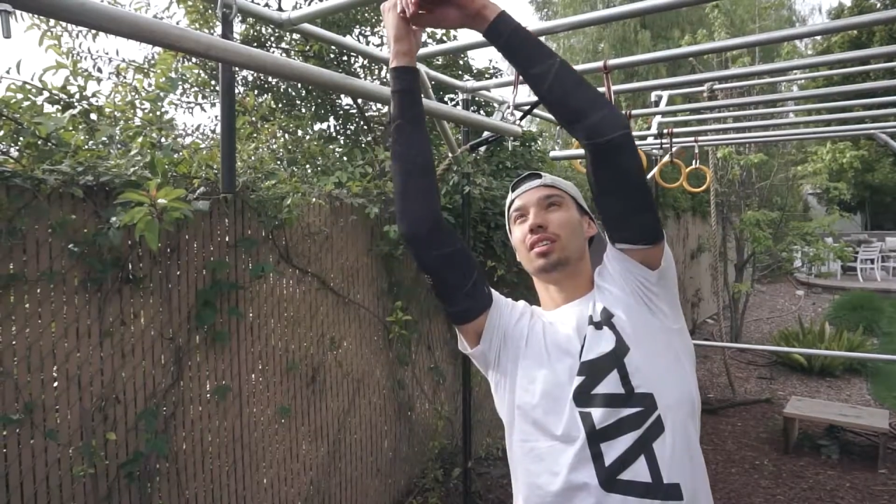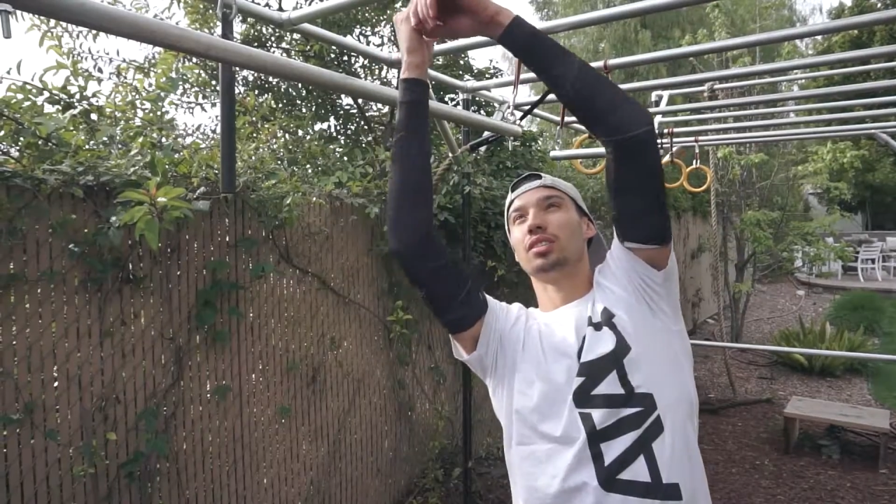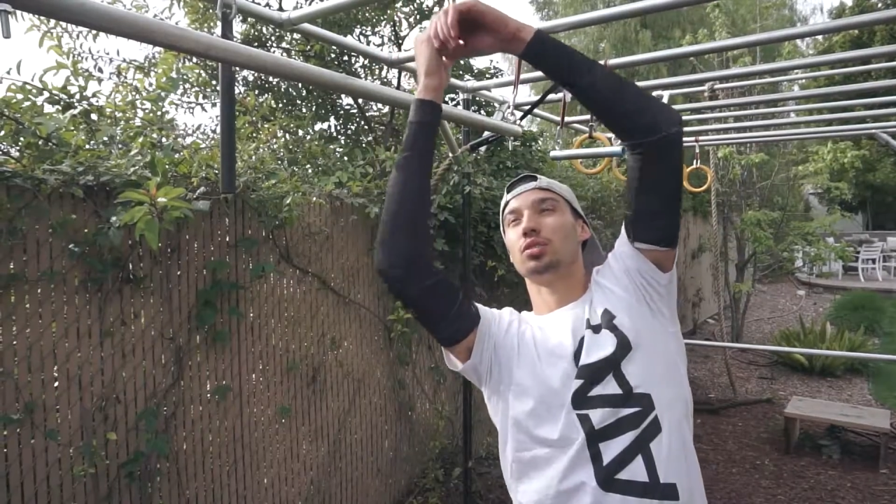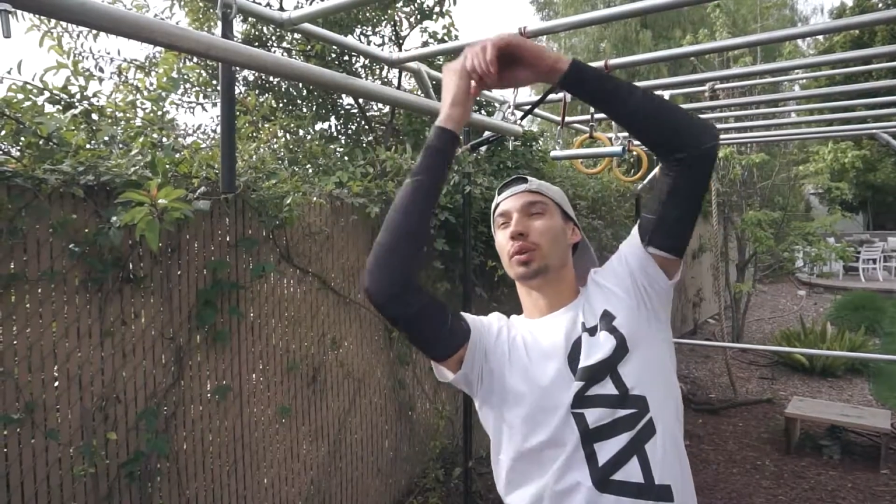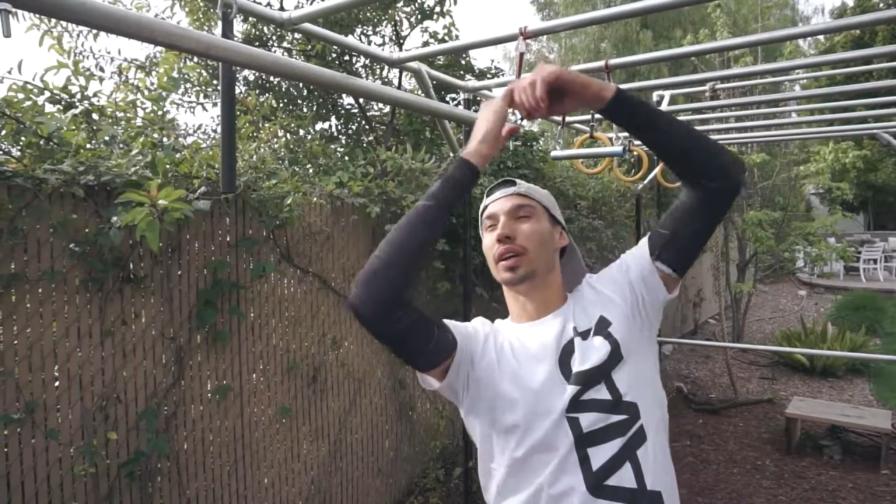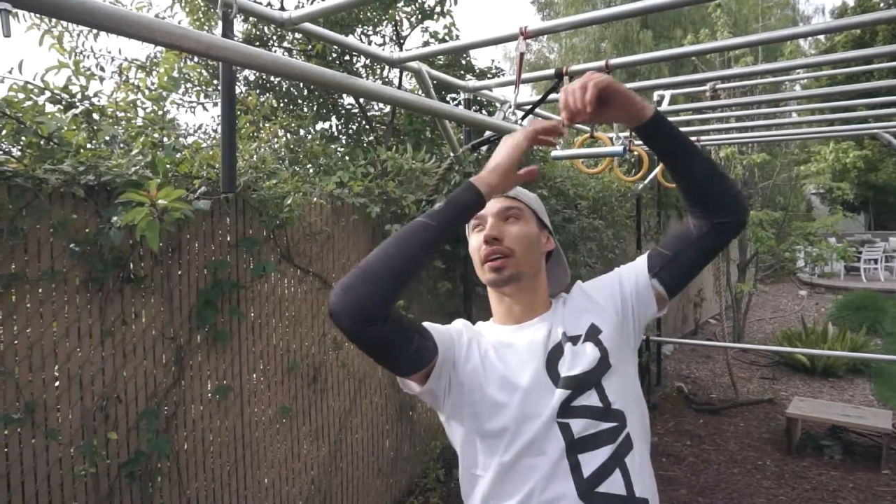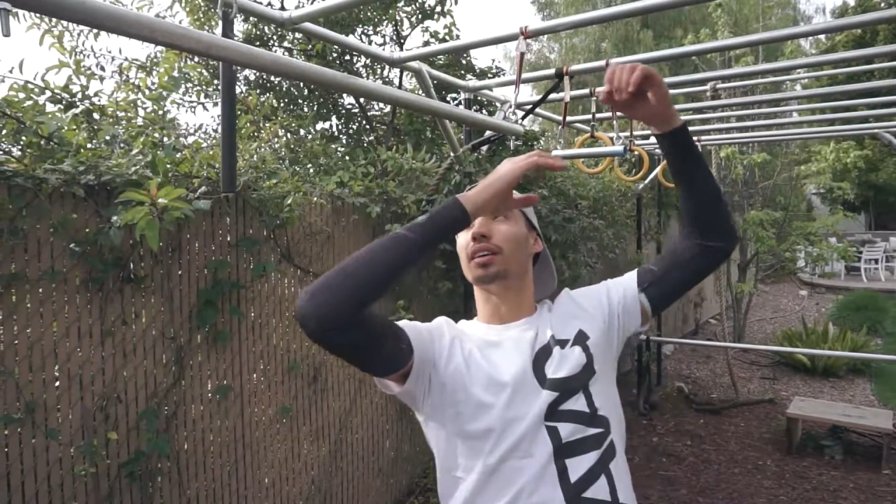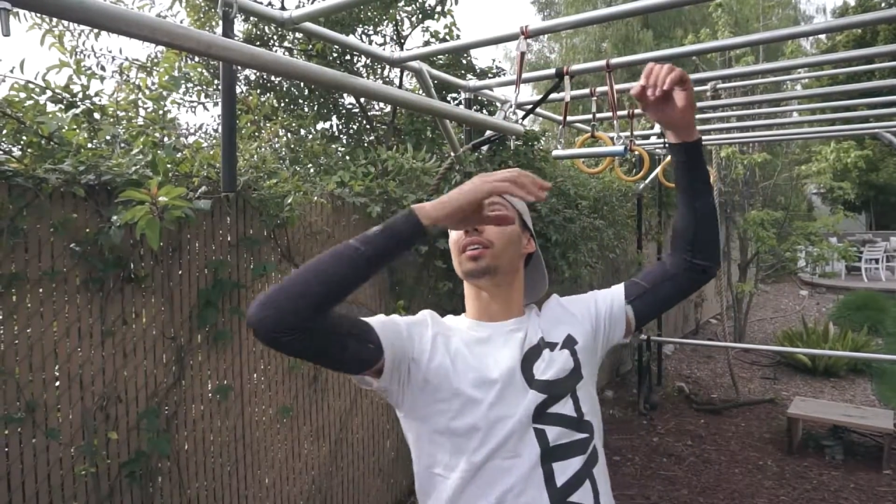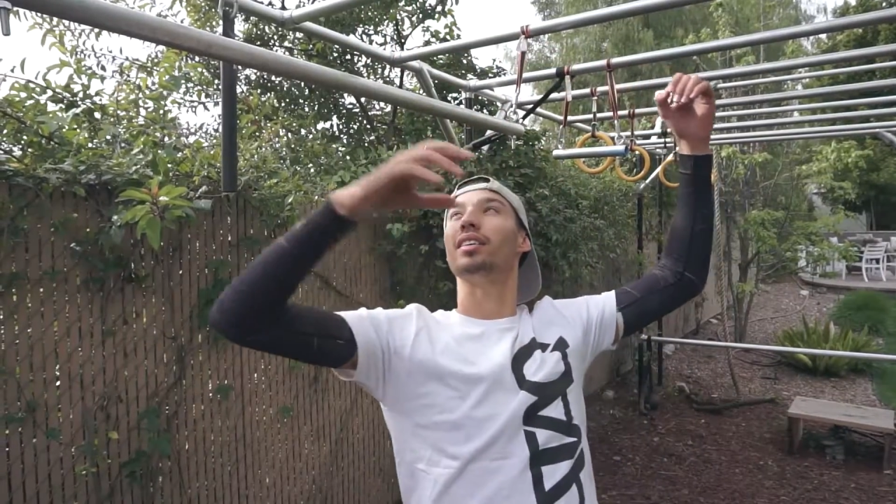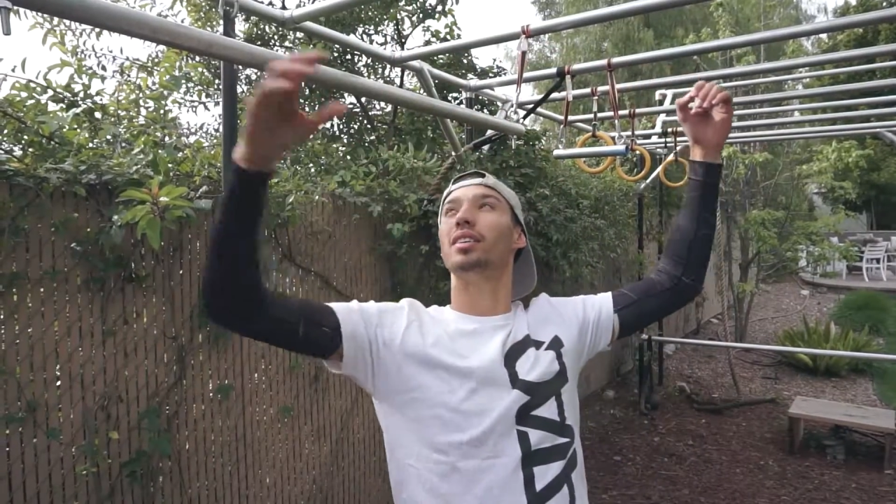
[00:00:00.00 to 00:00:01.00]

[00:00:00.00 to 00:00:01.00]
swing,